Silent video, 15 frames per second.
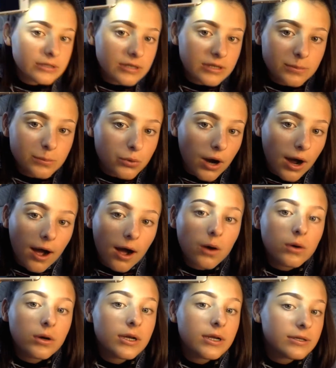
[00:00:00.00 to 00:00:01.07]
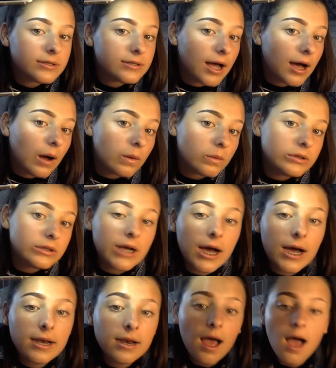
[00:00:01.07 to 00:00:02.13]
this brow is now
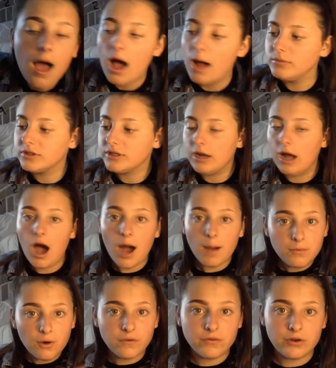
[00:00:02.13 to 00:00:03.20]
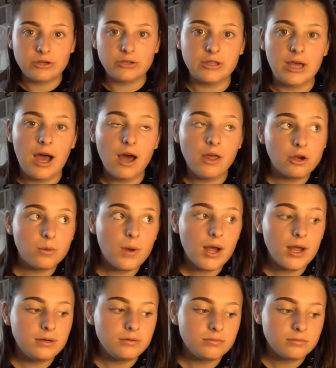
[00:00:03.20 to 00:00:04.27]
done, I'm just going to hop over into the other
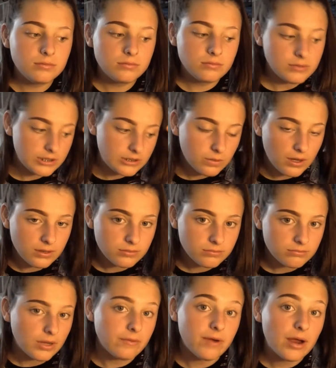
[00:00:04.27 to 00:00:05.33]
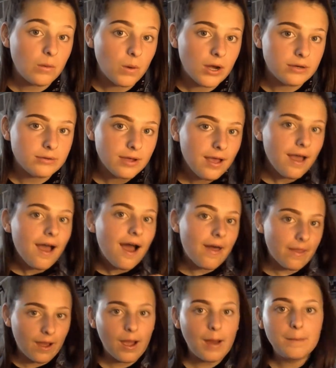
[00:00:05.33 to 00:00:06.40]
one, this one, my right one, and
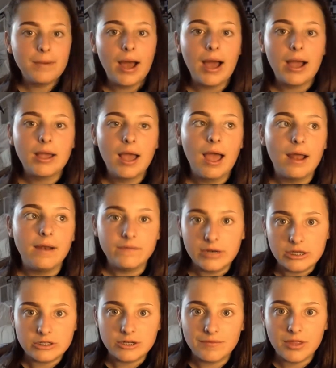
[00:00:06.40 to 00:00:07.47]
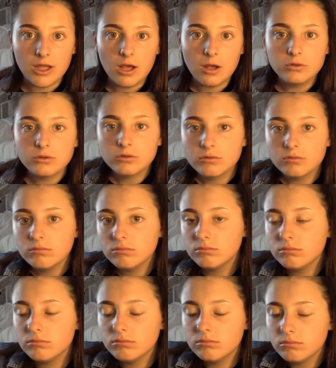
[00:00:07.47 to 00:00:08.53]
then come back and finish everything else.
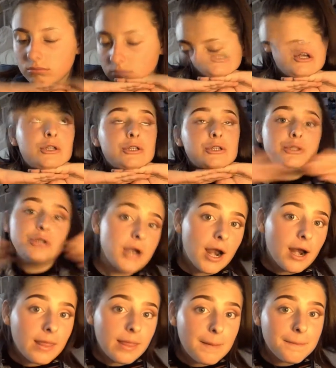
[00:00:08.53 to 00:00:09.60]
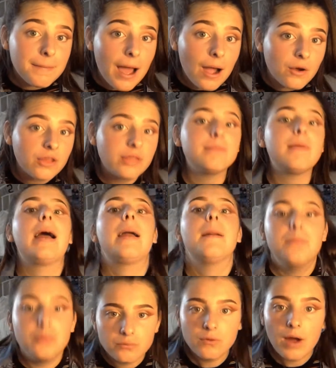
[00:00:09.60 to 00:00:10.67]
So now that I'm back with my
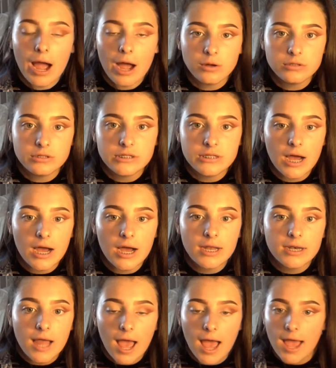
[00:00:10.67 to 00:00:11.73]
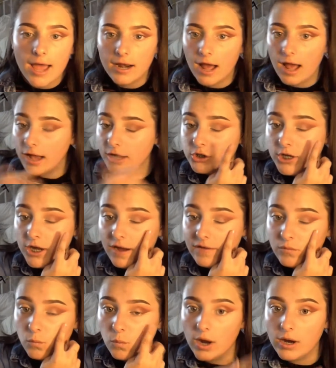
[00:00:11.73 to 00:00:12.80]
brows done, and I actually have
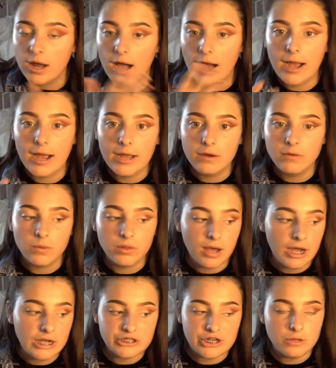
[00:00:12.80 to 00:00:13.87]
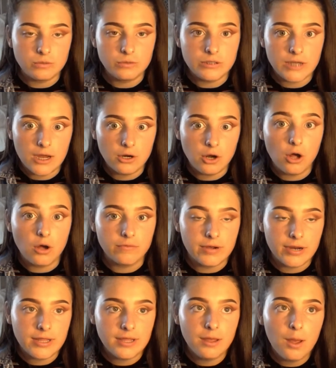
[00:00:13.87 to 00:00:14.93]
one eye with eyeshadow done
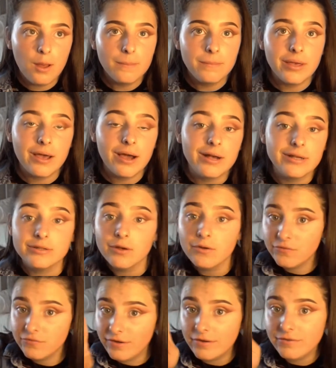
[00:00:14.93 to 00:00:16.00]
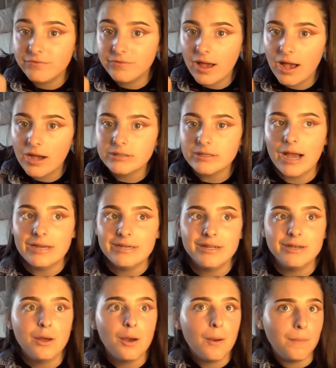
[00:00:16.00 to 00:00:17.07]
already, because, fun fact, I
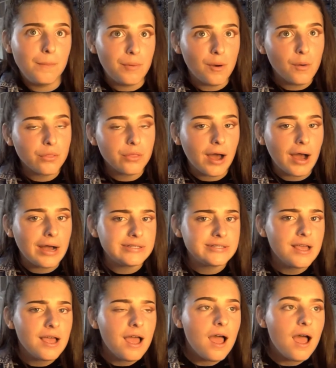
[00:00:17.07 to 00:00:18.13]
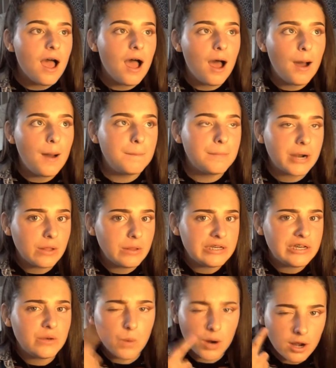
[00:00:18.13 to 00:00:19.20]
did both eyes, but I only
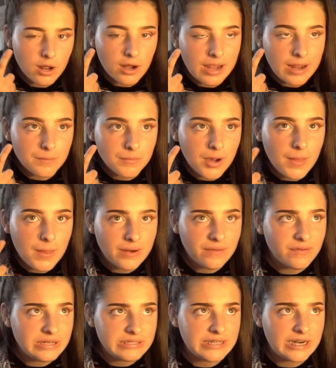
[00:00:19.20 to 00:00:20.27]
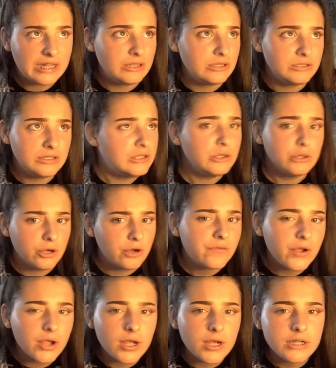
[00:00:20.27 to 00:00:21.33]
did one on camera, and then I realized that it didn't look
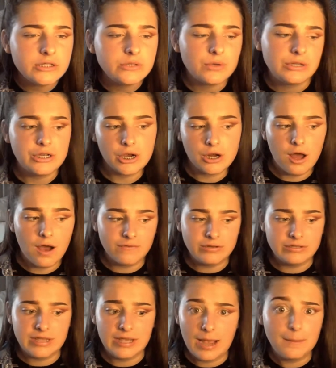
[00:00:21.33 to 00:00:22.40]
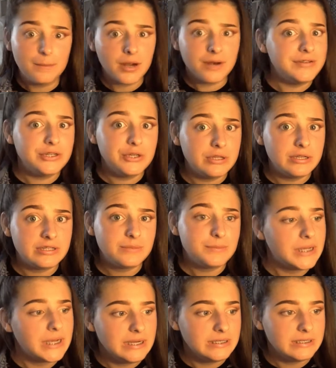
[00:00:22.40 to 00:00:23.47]
very good, so I took it off and was like, I'm going to redo this
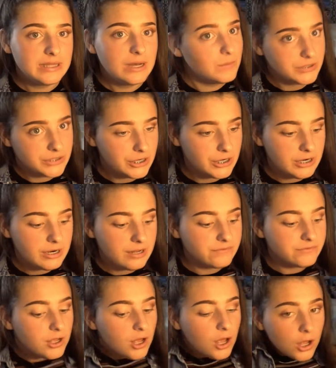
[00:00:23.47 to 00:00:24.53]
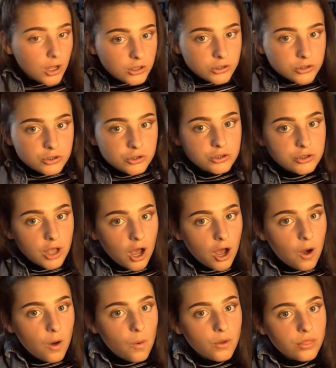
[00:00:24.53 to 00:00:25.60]
because that wasn't good enough.
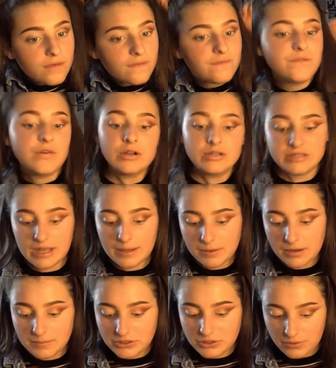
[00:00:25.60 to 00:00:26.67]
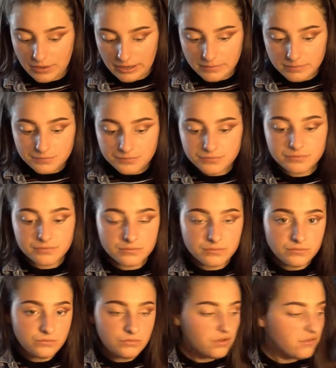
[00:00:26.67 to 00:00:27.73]
So the first thing I'm going to be doing
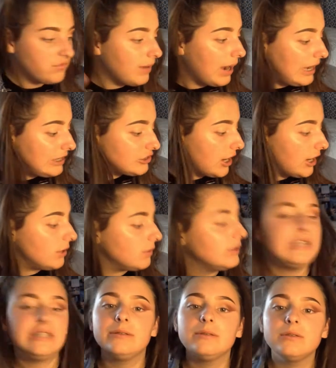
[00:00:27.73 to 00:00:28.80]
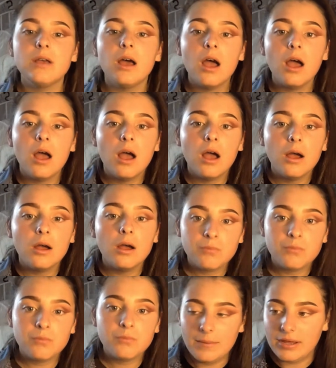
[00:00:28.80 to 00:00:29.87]
for my eyeshadow is
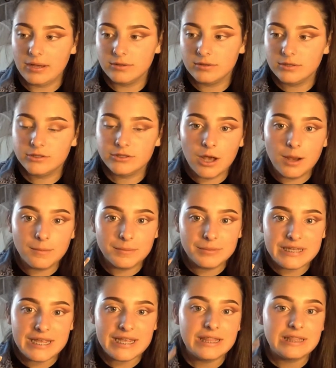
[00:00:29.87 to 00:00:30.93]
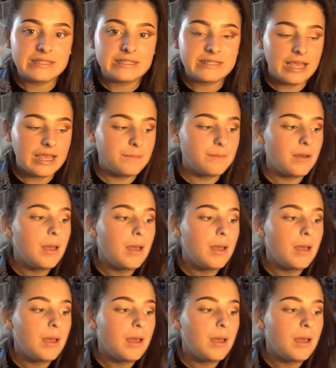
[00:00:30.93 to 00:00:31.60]
priming. So I'm going to be taking the same